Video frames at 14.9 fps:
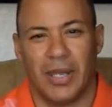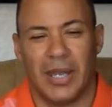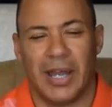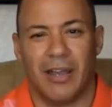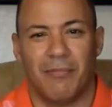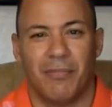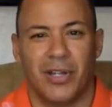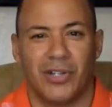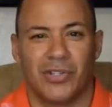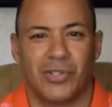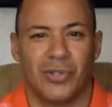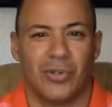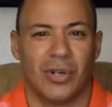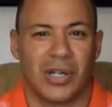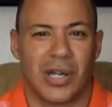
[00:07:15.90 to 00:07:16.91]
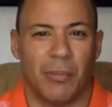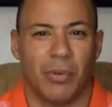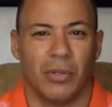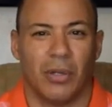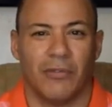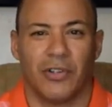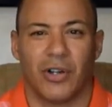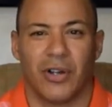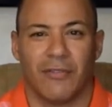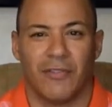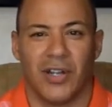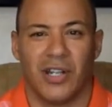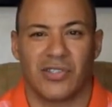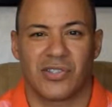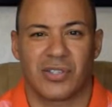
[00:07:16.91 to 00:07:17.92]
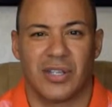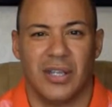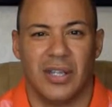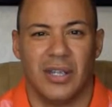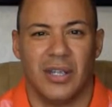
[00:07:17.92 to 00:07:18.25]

I've been to a couple of their events